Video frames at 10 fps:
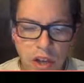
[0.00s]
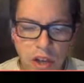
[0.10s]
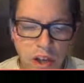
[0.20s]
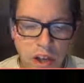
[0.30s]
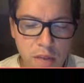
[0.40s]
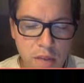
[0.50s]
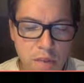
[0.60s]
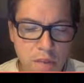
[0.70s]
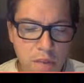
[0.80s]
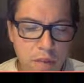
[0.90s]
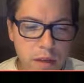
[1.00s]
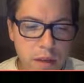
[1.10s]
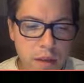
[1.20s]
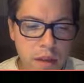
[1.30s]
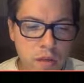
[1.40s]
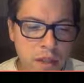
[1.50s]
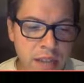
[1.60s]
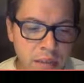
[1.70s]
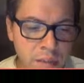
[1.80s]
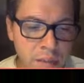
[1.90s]
Um, do I
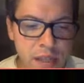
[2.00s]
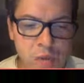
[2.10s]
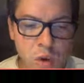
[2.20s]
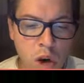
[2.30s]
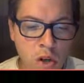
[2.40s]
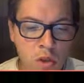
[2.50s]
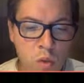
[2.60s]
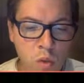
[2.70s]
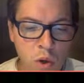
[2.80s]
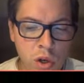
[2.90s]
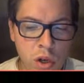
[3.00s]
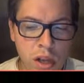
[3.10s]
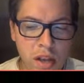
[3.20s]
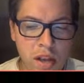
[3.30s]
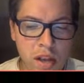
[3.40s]
take Miss Walker's word at